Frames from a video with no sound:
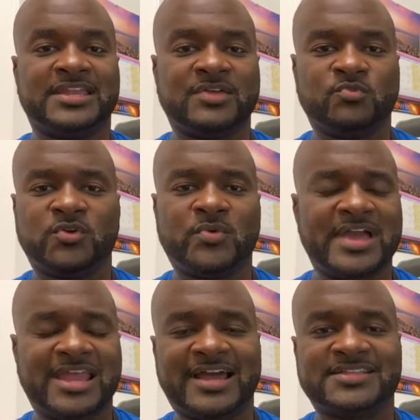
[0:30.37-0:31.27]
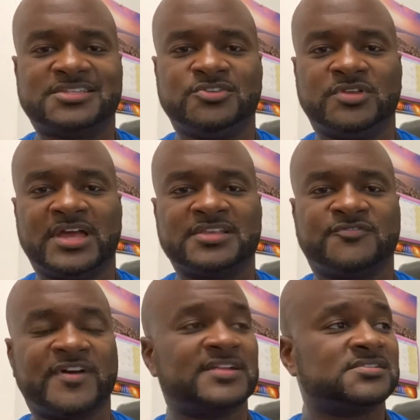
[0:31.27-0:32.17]
And one way I like to do that is
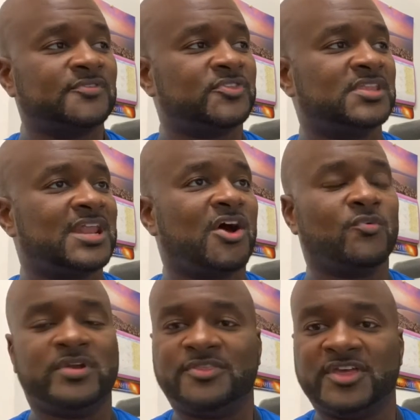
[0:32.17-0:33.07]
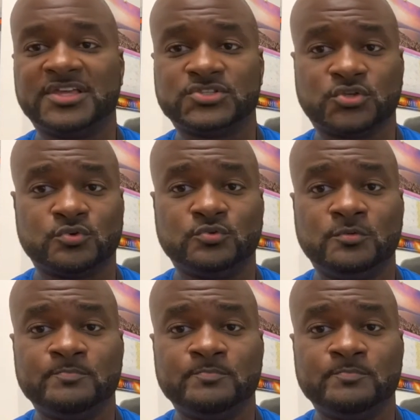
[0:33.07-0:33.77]
find something that I already think is cool